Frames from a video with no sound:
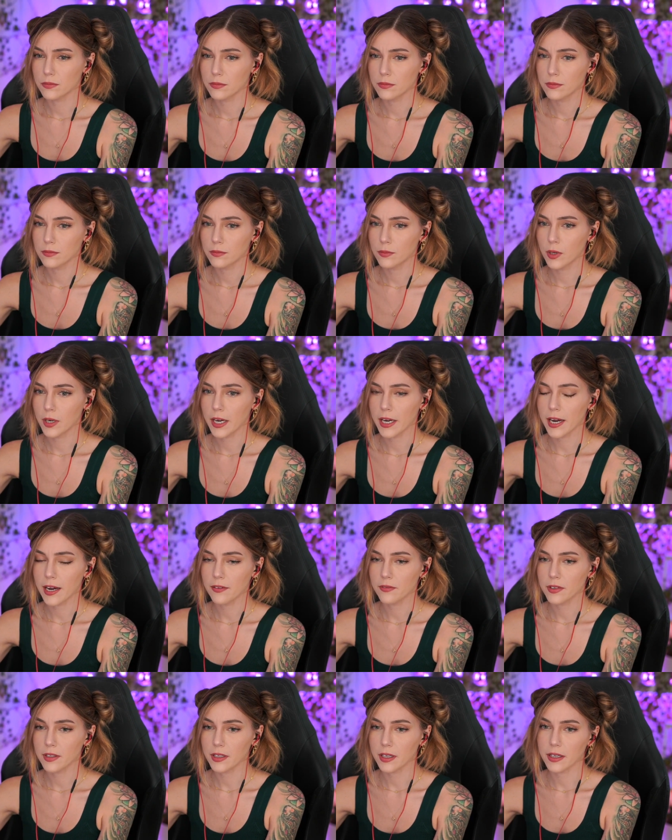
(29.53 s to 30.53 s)
when I have
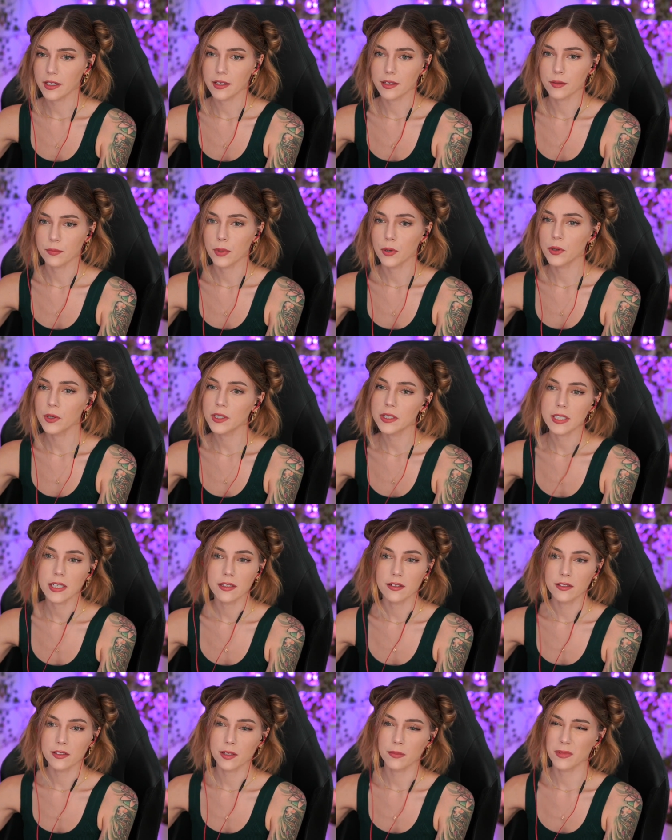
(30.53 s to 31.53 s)
it like in a ponytail
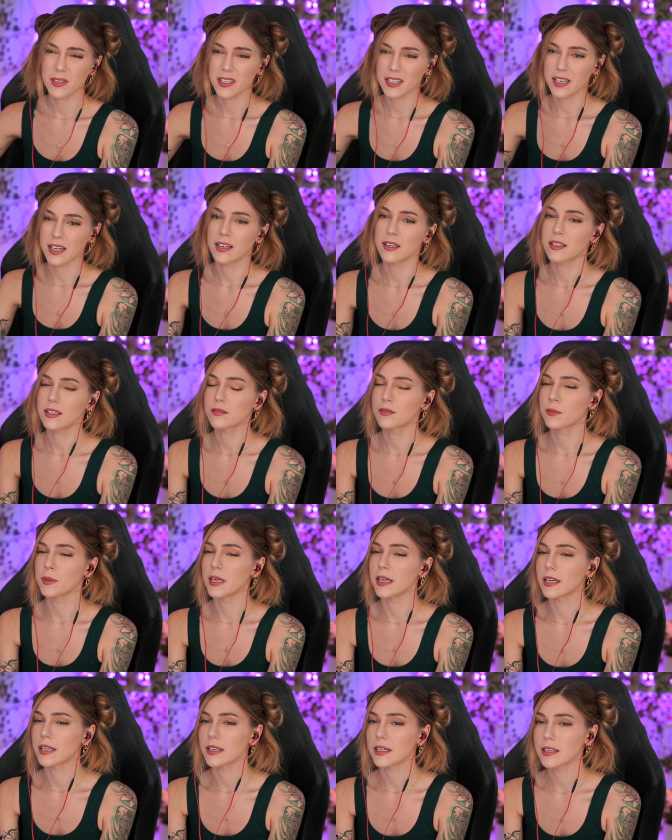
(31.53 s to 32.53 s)
or something, it kind of gives me
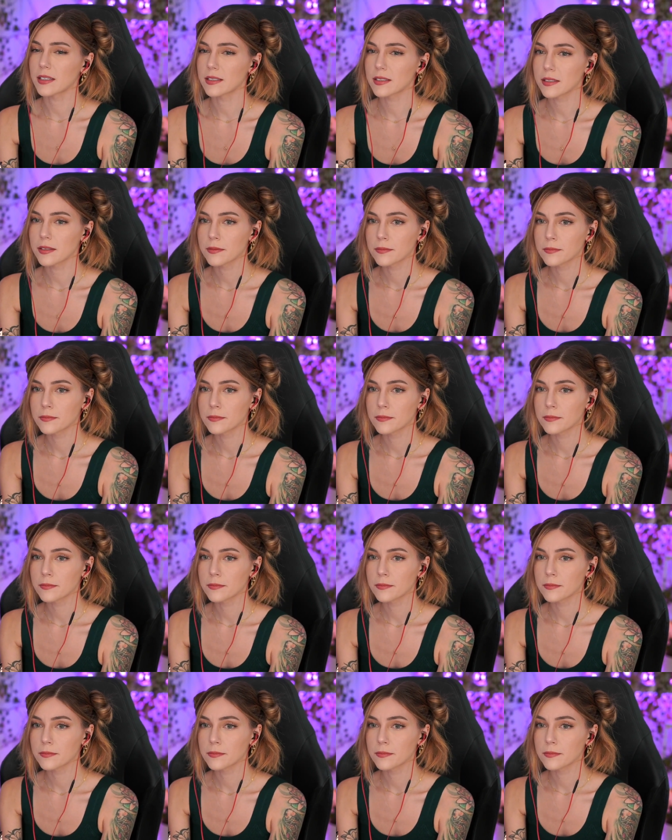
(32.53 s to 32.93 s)
headaches.